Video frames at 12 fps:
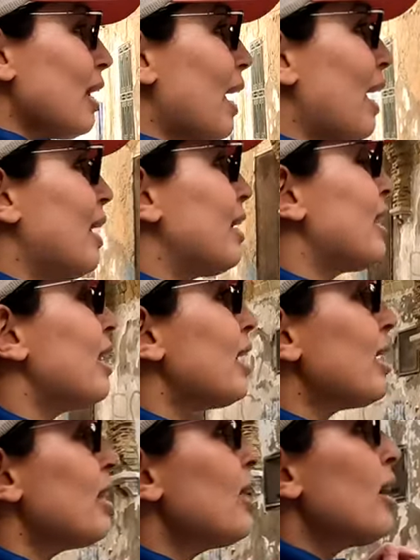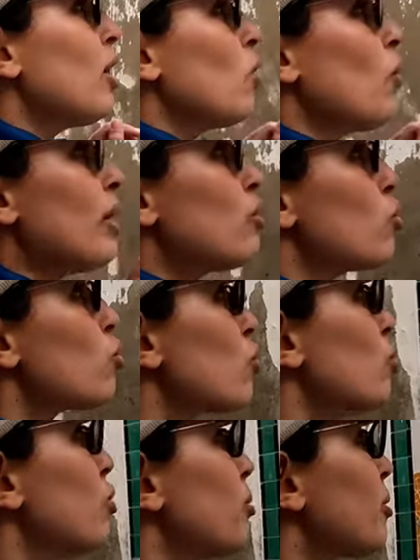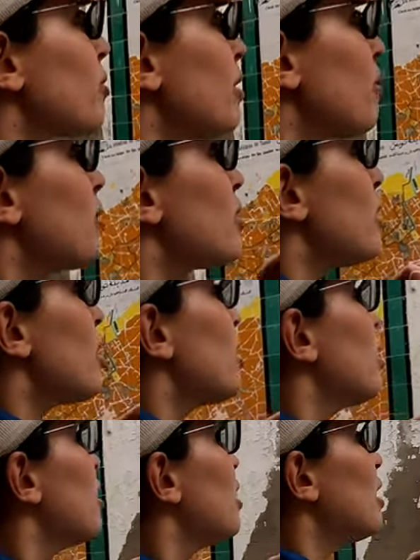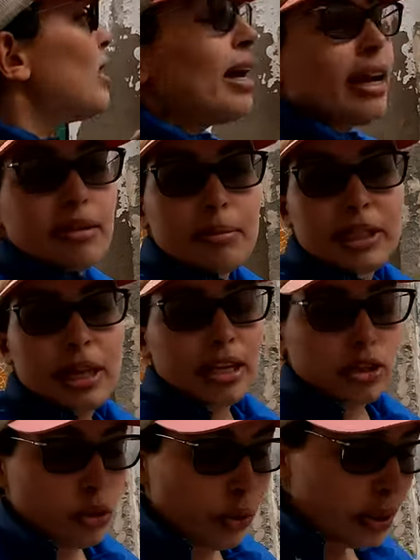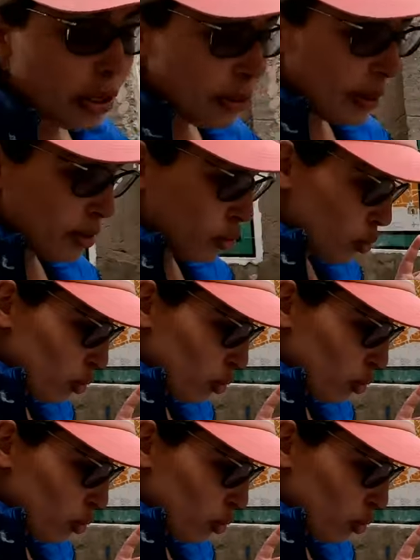And he went to school because that was uh, in the Middle Ages, so he went to